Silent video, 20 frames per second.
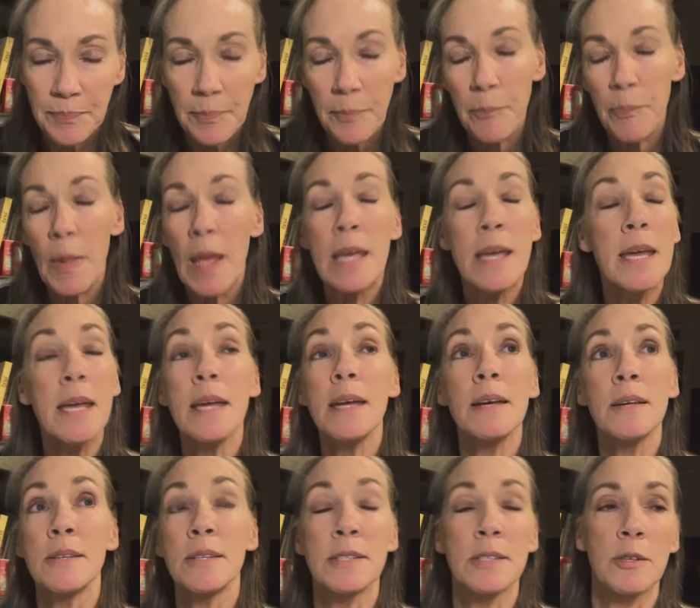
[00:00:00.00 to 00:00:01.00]
He
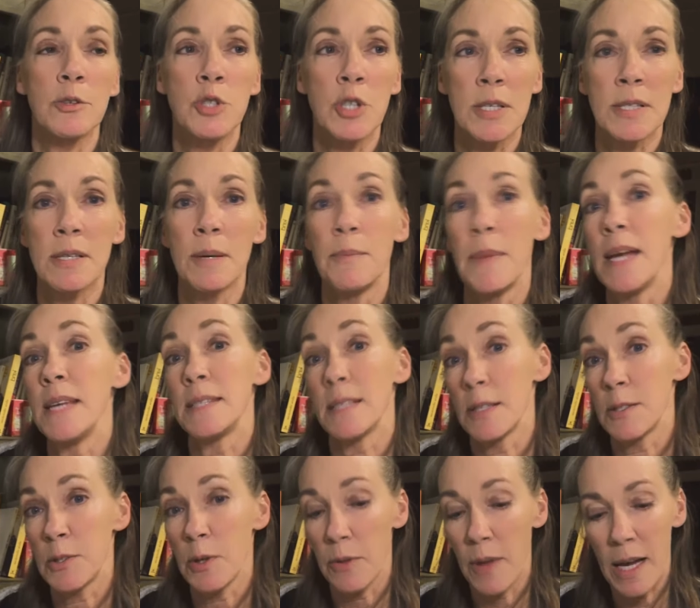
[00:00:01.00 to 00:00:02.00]
is just amazing.
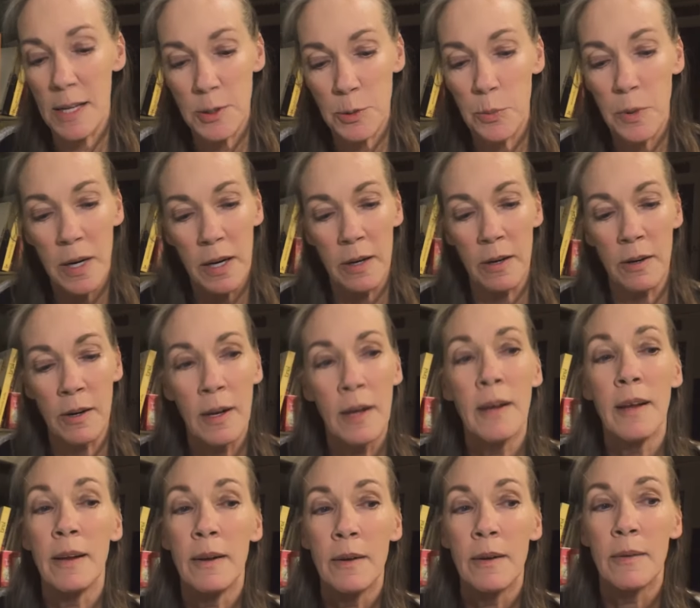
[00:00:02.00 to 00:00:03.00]
So that's where,
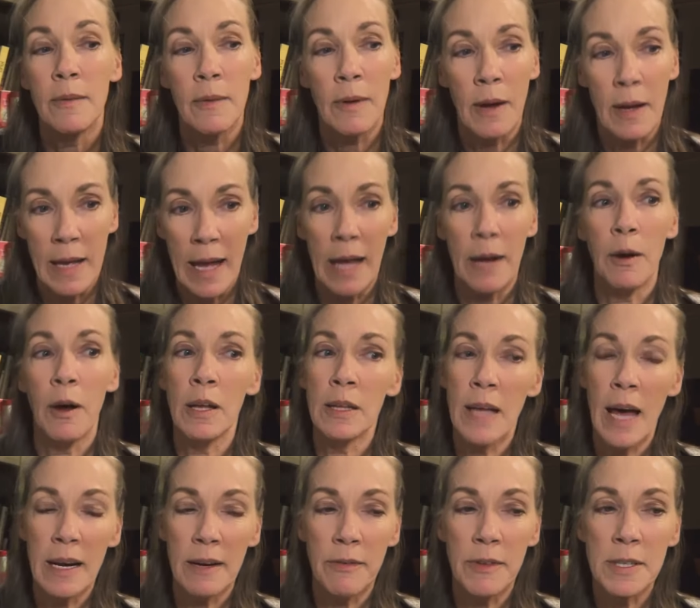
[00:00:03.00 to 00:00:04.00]
again, a lot
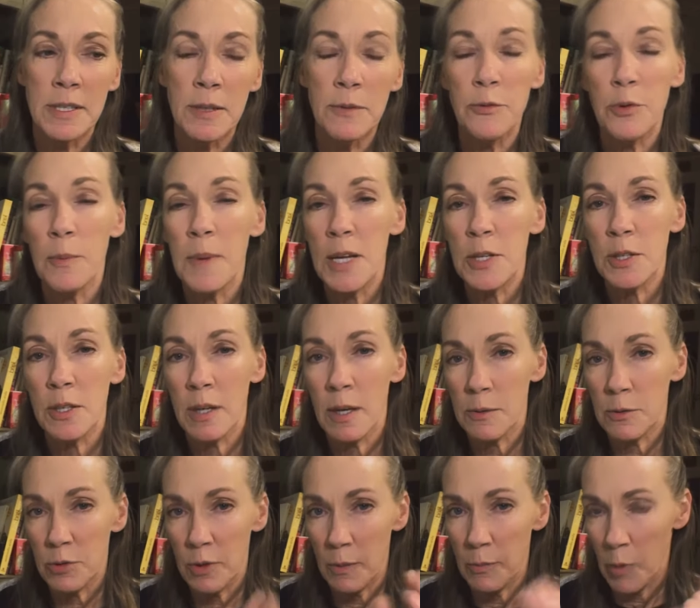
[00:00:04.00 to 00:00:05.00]
of this information comes
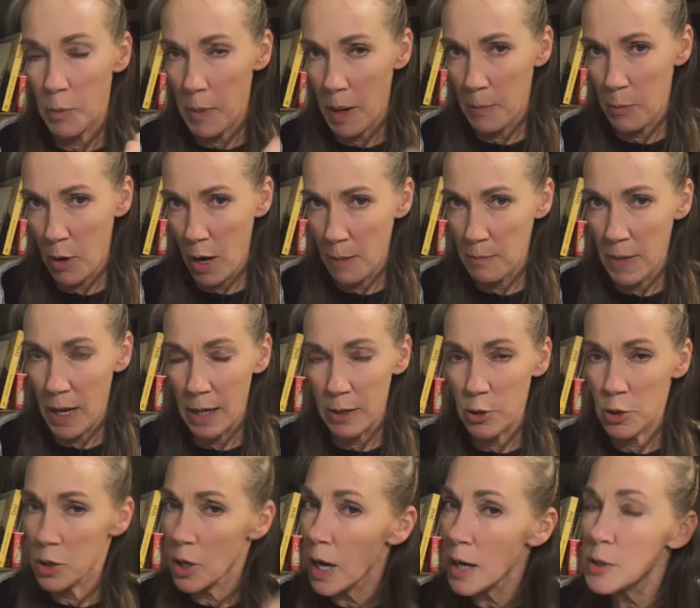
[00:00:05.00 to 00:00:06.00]
from. Remember, I'm not your
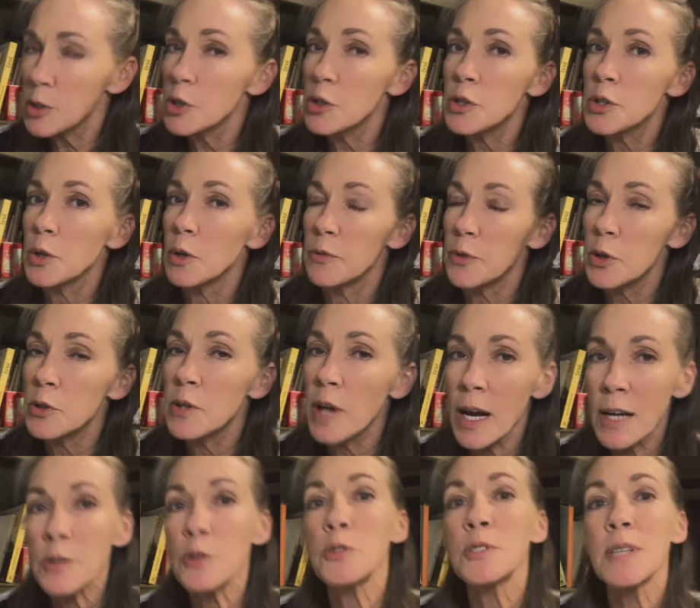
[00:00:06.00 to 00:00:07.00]
doctor. So if your
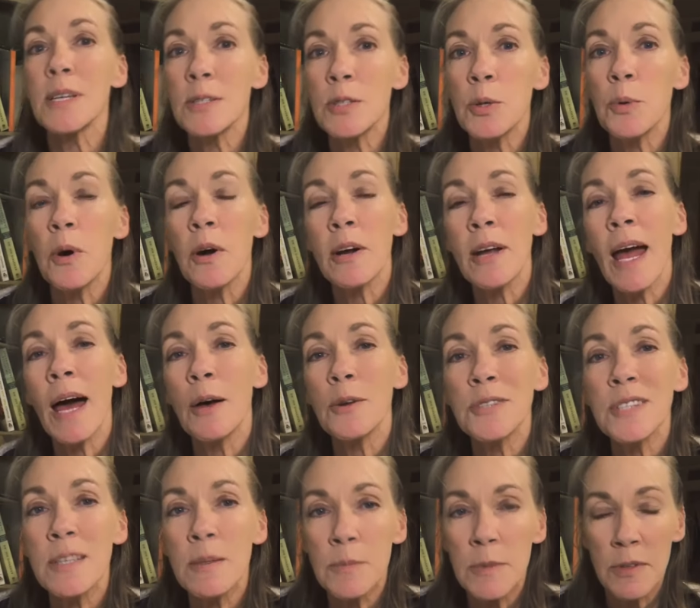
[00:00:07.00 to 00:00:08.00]
doctor says you are
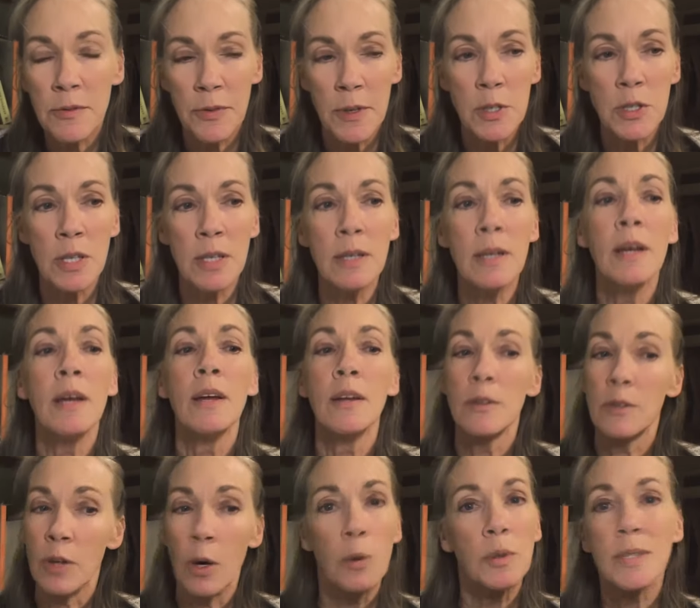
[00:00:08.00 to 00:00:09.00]
calcium deficient,
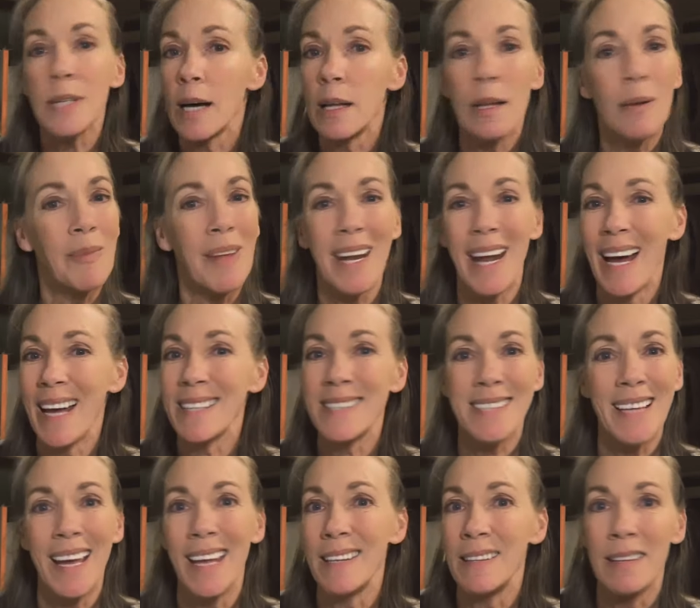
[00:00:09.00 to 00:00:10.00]
don't tell him that I
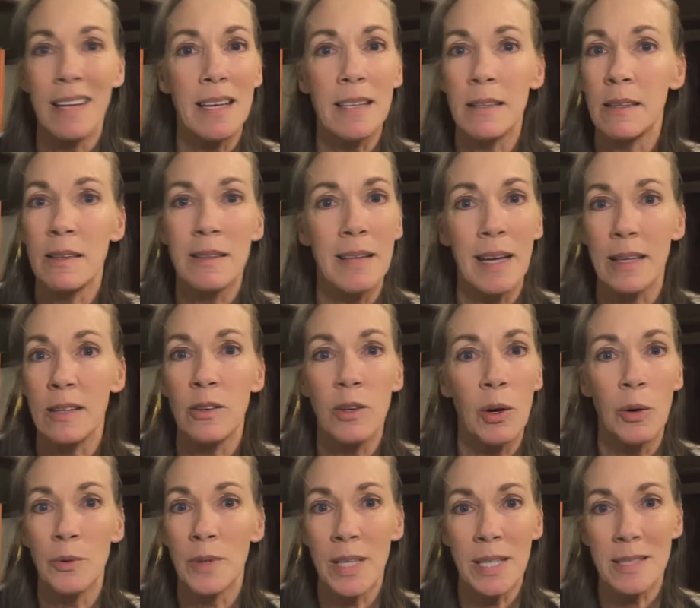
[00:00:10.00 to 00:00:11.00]
said that you don't
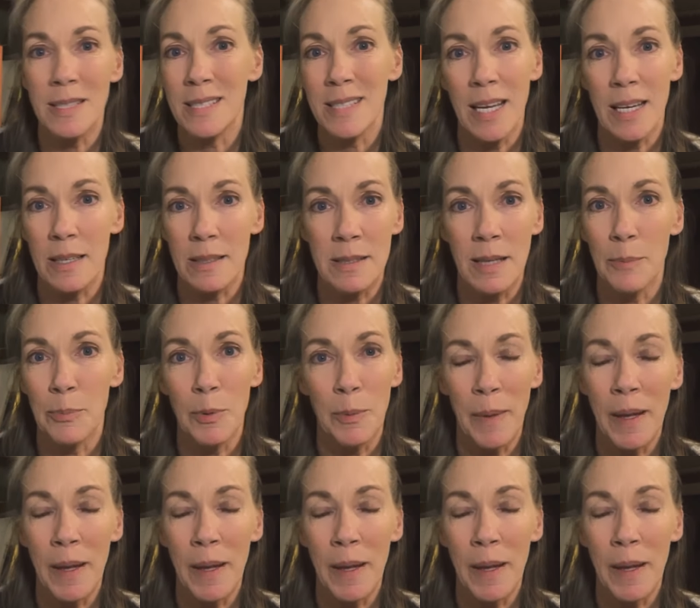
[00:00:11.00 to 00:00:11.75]
need to take a supplement.